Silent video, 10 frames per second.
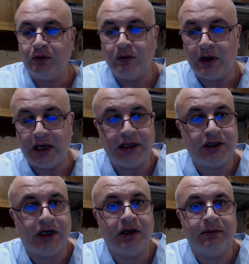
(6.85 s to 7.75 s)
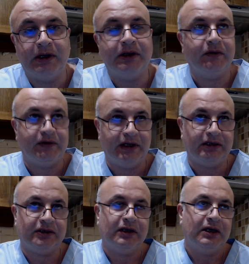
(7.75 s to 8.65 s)
Why channel, my dear
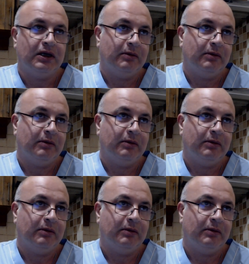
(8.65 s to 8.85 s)
friends.